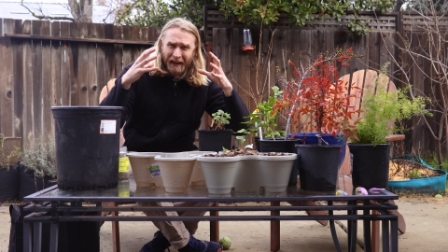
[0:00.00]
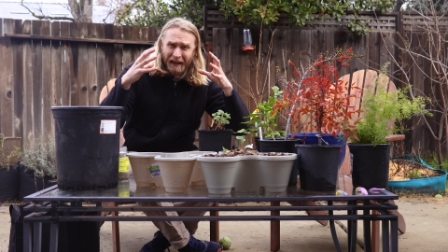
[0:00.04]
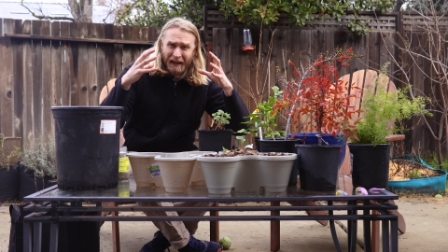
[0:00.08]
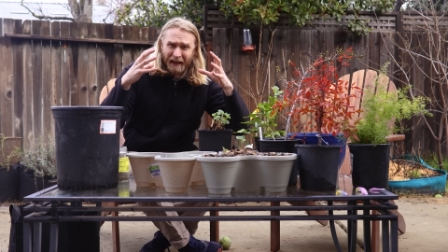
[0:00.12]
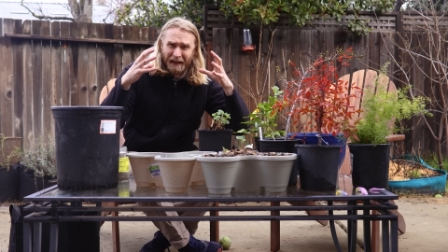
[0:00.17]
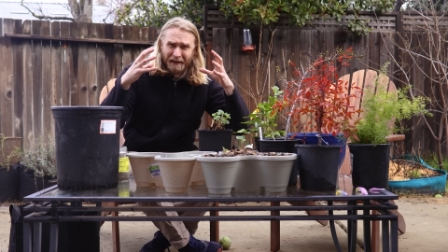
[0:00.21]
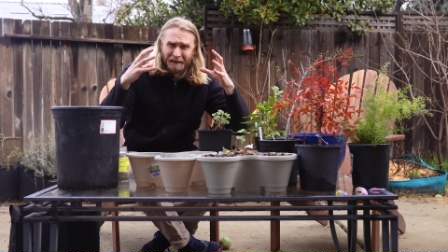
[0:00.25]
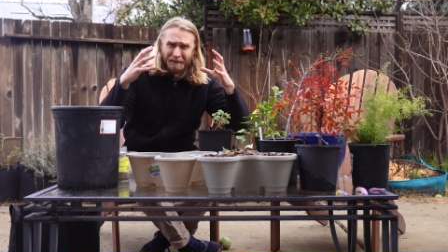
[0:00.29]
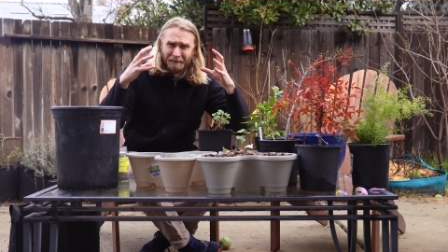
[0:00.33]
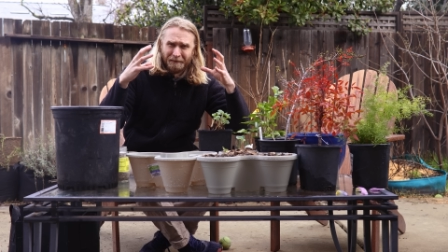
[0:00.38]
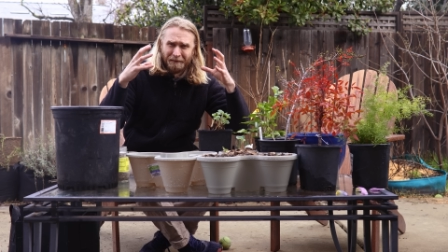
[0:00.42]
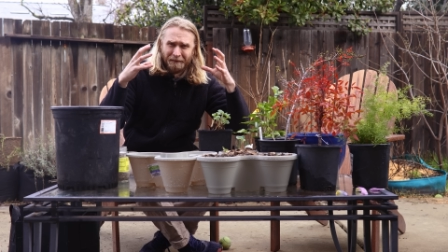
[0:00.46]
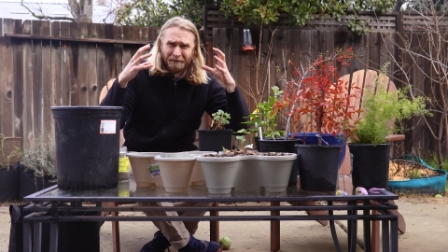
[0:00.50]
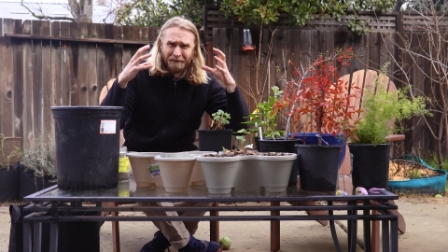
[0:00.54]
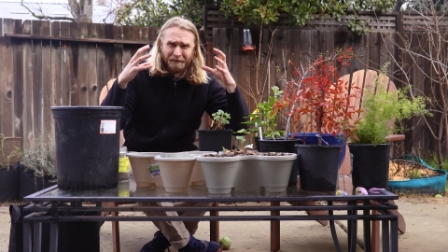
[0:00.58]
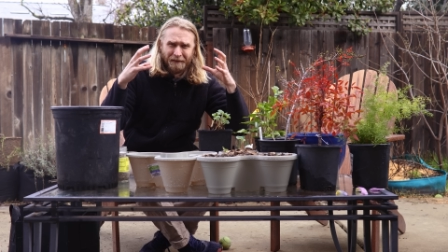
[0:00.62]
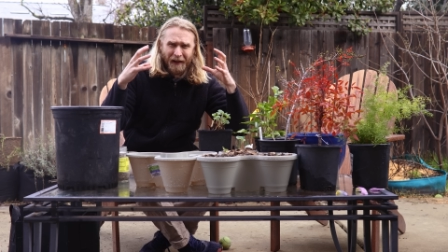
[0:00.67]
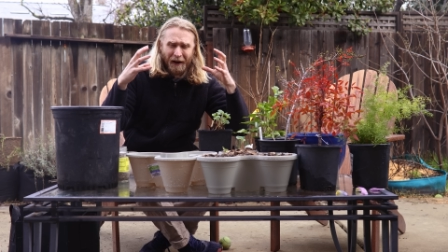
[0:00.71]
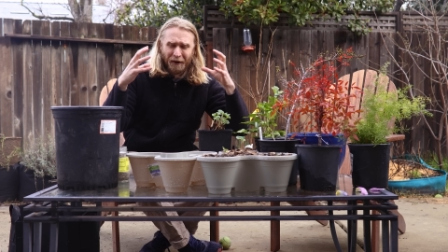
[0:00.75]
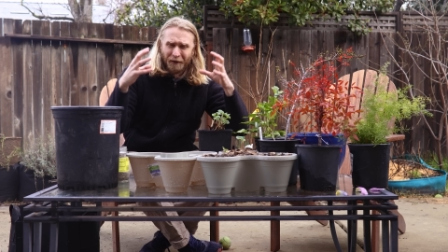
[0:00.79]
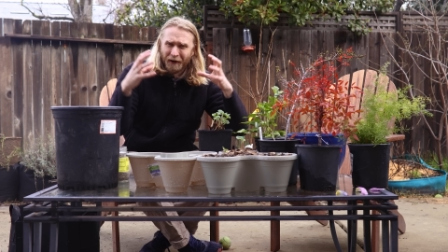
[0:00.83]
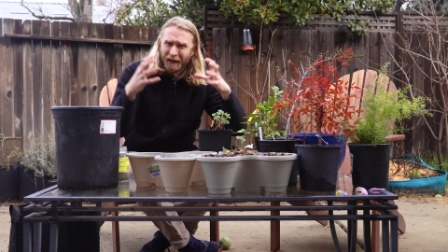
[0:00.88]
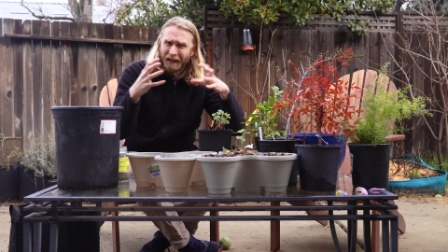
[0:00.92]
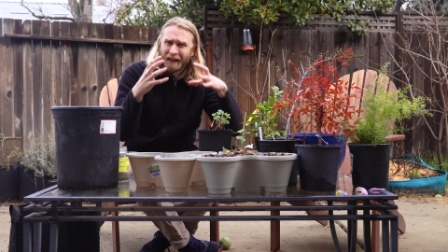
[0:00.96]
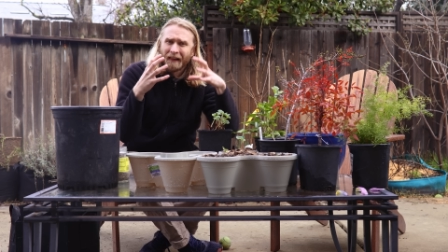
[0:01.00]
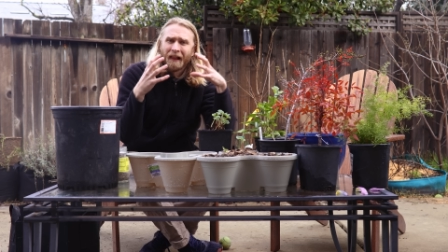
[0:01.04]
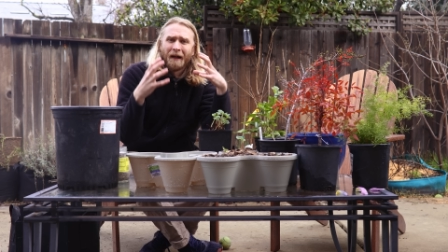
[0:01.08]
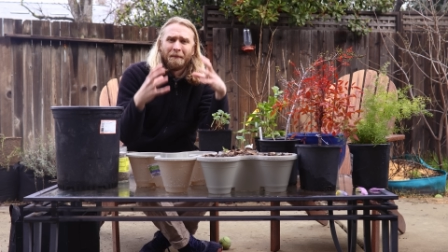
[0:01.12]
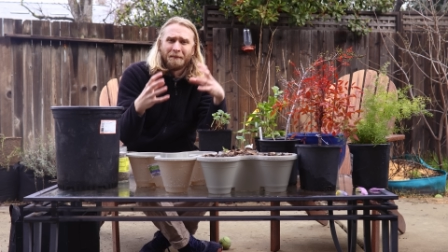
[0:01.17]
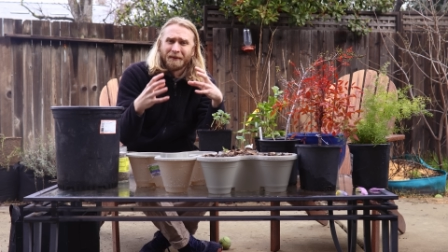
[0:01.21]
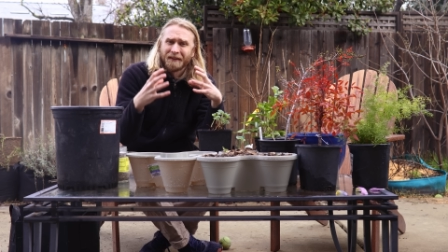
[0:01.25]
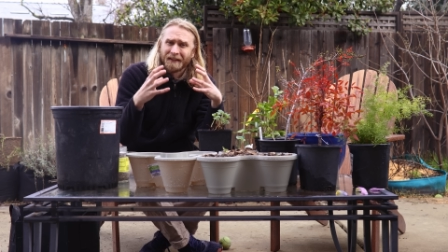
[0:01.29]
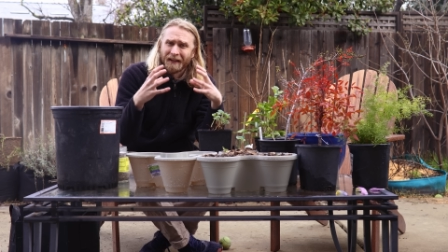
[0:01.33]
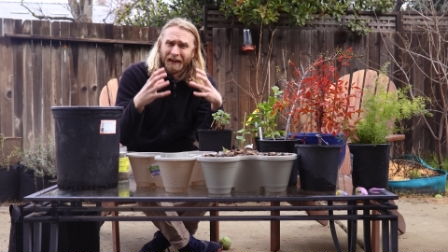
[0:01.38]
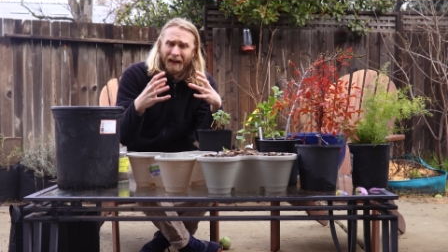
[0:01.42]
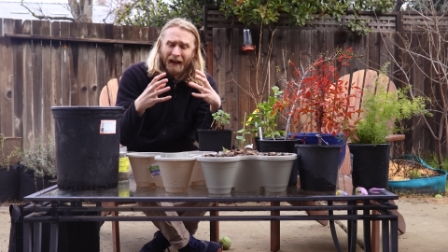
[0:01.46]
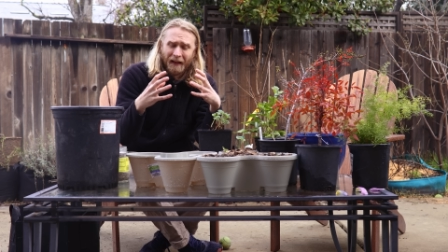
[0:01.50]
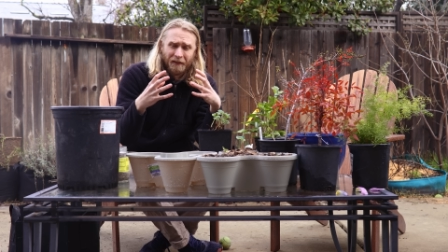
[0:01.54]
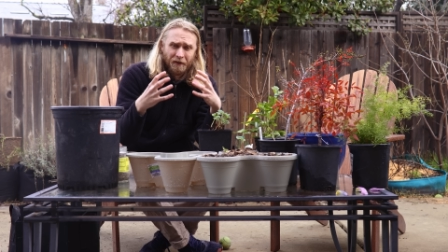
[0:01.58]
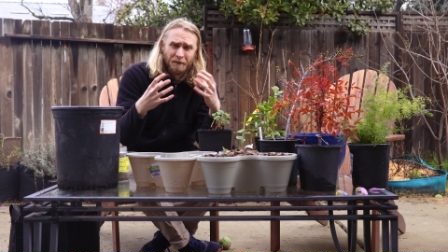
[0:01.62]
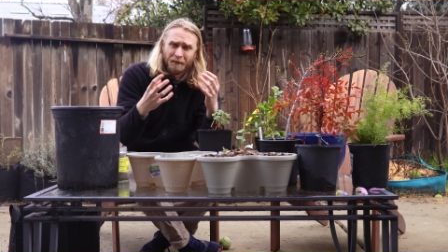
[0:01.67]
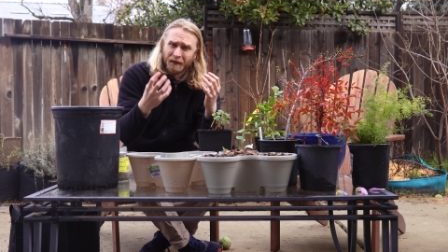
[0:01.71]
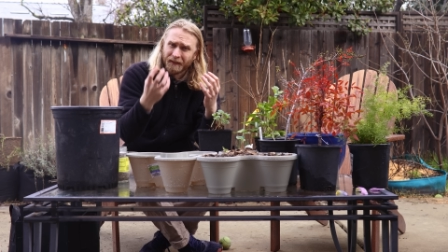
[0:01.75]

and very clumped together,